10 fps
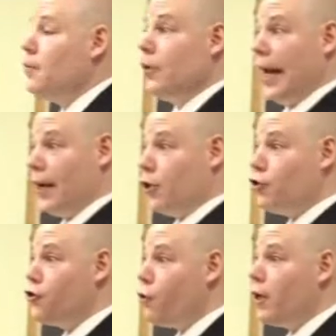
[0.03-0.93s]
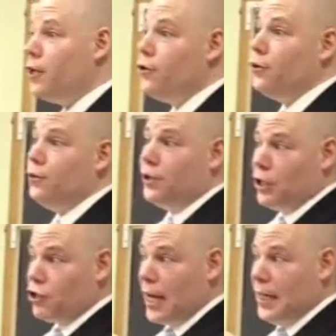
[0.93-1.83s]
But I can assure you
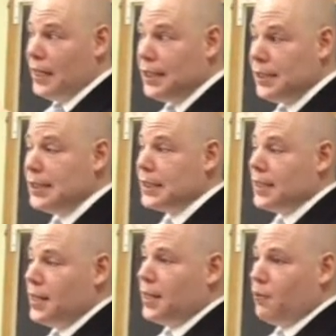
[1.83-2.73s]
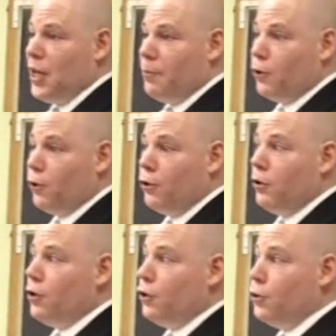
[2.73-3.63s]
the Chinese
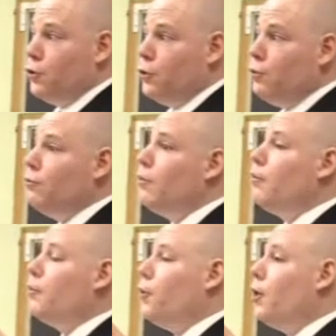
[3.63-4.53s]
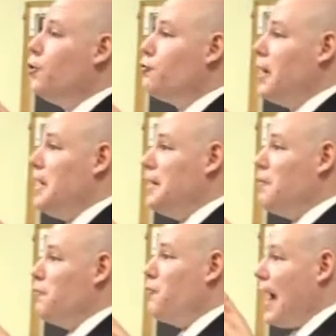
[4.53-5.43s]
people who put a
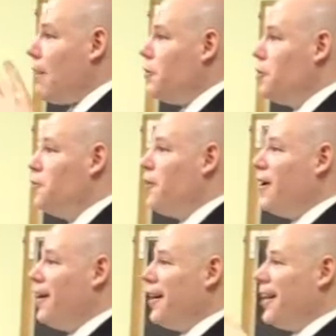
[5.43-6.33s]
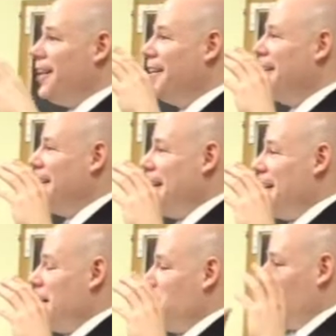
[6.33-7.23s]
great value on
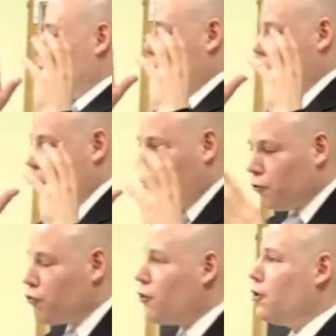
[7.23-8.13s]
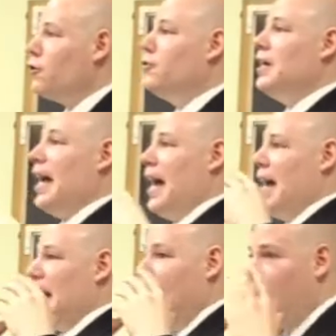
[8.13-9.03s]
culture
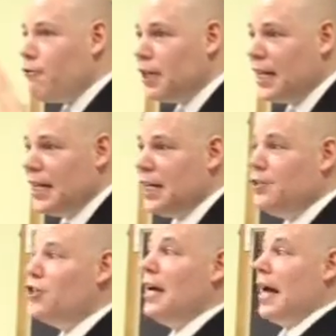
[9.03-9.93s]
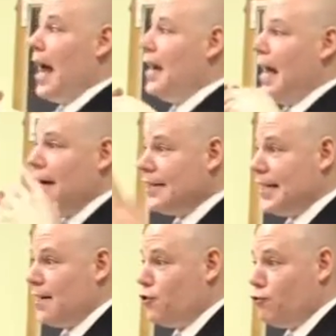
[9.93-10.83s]
and heritage and
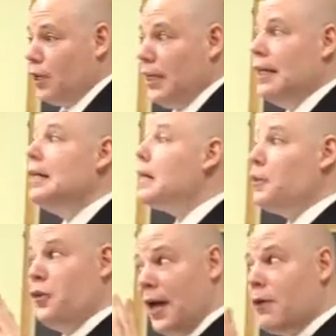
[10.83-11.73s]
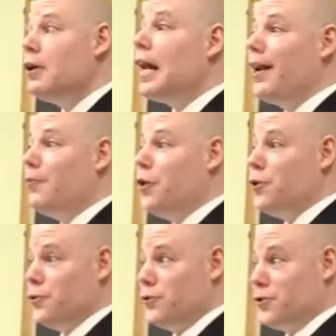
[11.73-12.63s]
ancestry, they were not
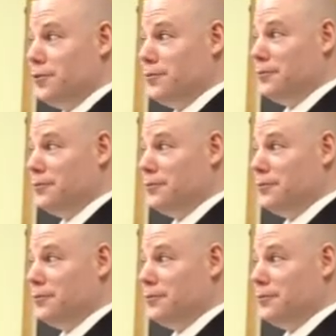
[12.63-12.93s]
amused.